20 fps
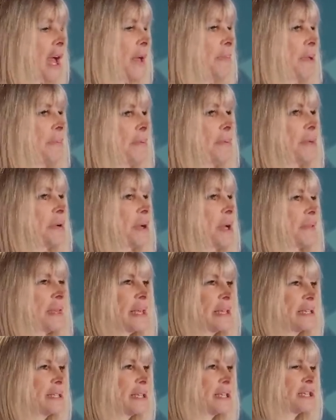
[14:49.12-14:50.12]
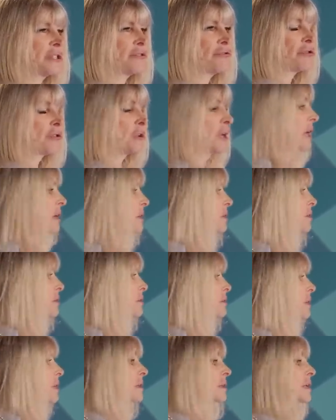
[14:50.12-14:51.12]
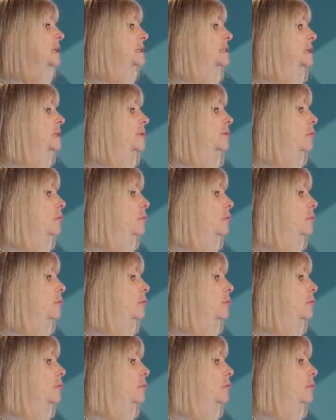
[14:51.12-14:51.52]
I mean, people go, that's extraordinary. How do you know that isn't